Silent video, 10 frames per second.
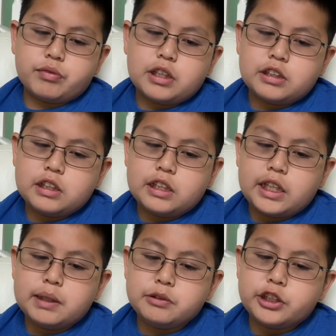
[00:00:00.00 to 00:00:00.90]
the
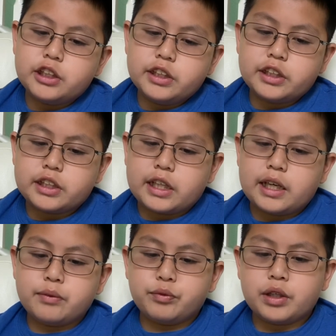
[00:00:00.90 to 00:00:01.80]
name Chile
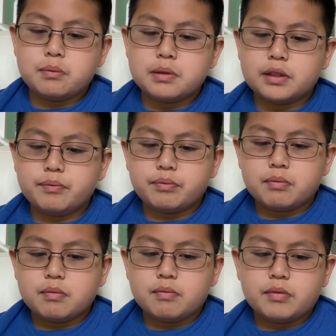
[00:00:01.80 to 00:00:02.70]
came from,
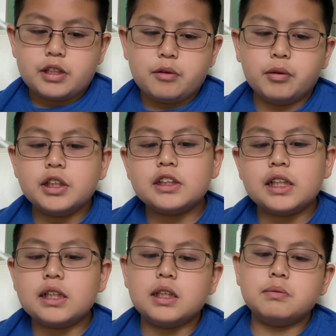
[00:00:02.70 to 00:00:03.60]
where did the
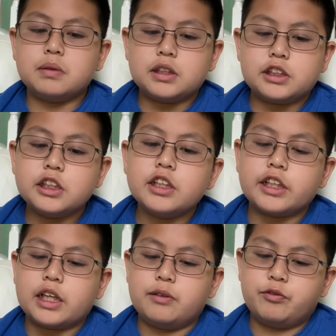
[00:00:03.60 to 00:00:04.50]
name Chile
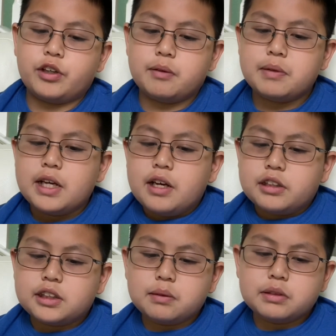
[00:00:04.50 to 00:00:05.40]
come from?
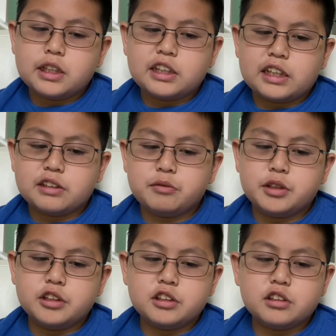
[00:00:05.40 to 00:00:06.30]
Some say that
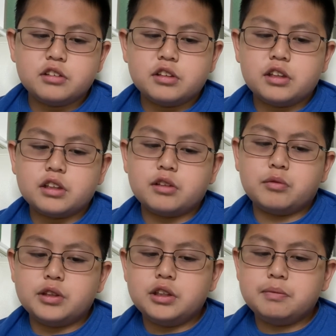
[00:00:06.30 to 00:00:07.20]
the
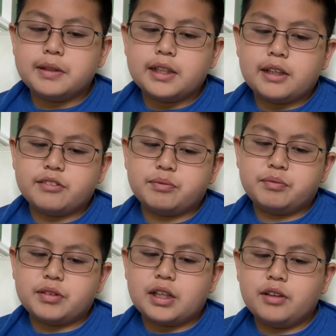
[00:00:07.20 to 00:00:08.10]
word may have
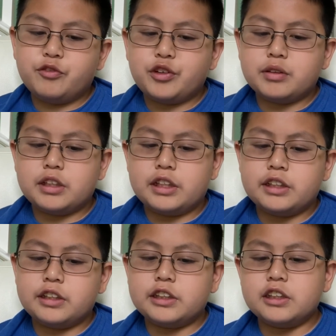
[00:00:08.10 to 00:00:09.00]
come from the
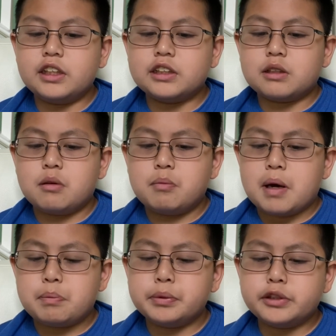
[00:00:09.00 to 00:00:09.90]
indigenous
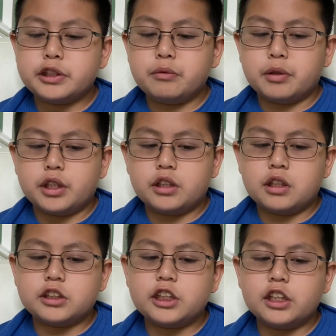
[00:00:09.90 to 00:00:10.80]
Mapuche word
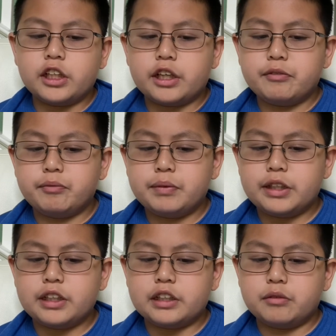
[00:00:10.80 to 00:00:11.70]
Chile,
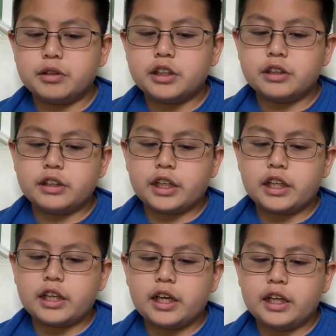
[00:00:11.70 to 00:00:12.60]
meaning where the
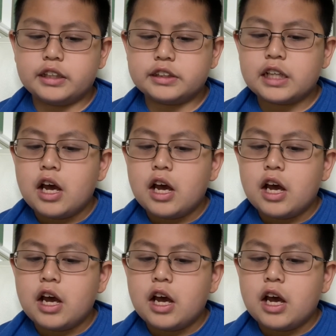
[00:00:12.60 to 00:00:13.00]
land ends,